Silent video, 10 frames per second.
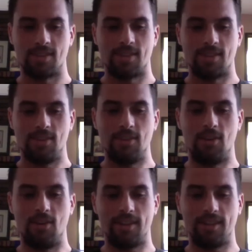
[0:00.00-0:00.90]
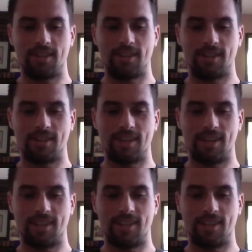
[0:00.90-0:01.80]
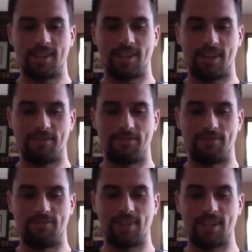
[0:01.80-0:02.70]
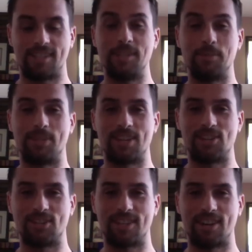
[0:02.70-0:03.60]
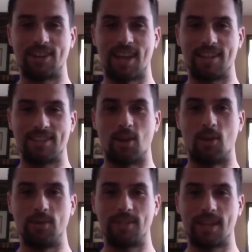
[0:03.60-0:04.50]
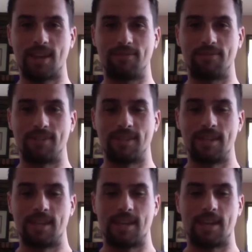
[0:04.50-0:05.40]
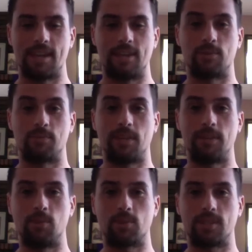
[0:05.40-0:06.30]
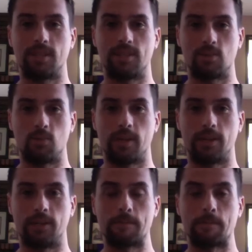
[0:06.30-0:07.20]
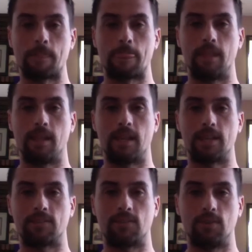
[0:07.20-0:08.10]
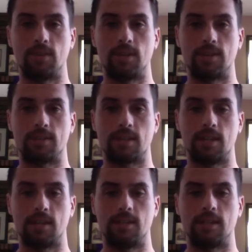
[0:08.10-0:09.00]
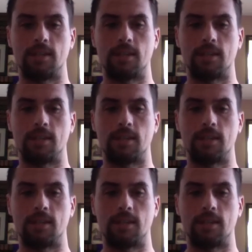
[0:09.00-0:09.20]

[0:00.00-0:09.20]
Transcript: No, I see the potential Terran has. I always have. He was played mostly as a winger the last few years, and he didn't get